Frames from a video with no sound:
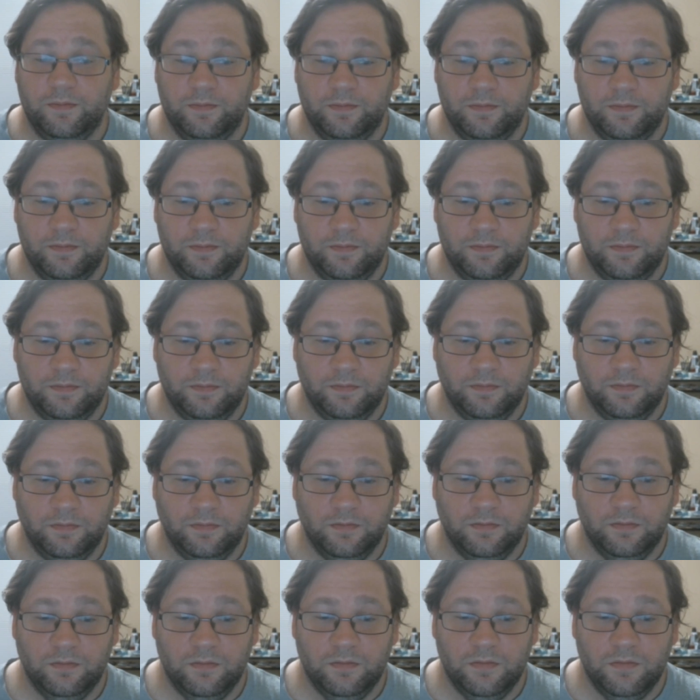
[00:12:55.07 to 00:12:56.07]

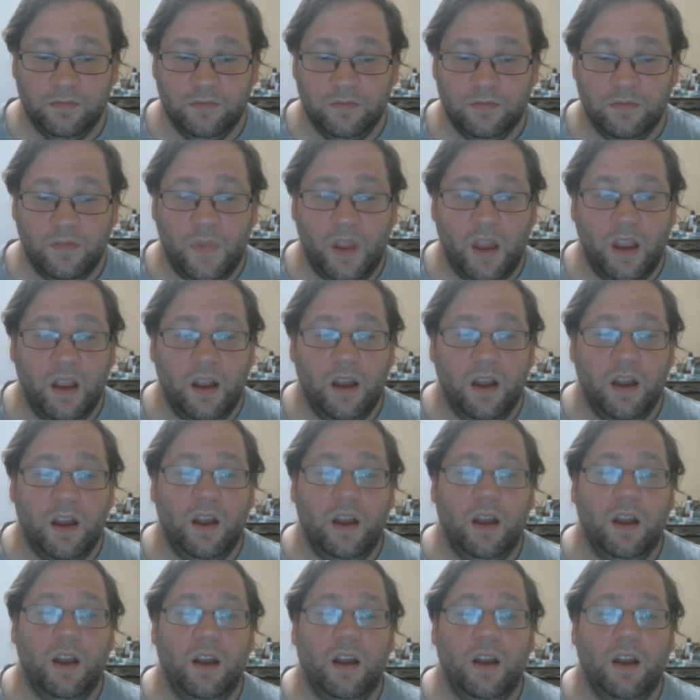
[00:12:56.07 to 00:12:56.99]
(silence)